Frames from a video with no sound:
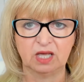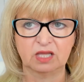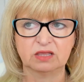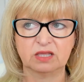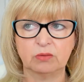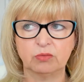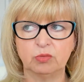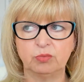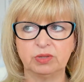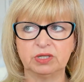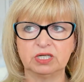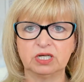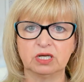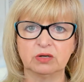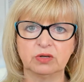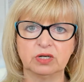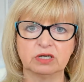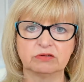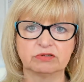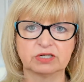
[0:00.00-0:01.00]
there would be no
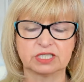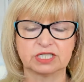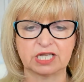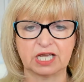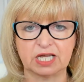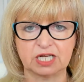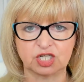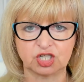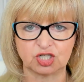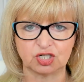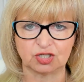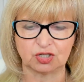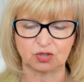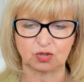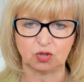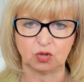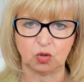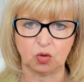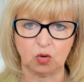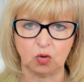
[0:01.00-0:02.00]
irritation
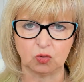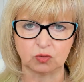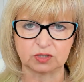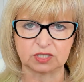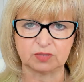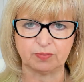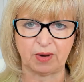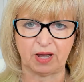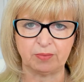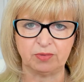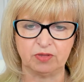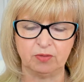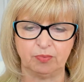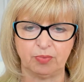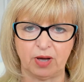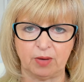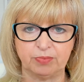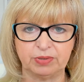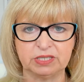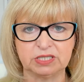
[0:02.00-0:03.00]
caused by the
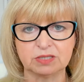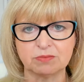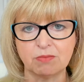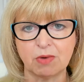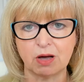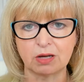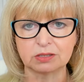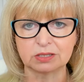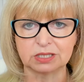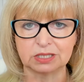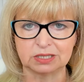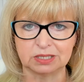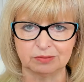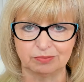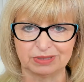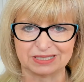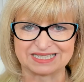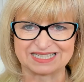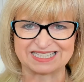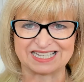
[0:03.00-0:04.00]
puppy demanding the
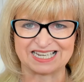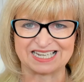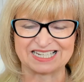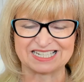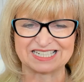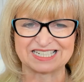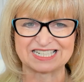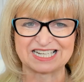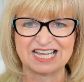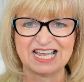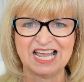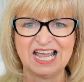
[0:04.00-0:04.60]
biscuit,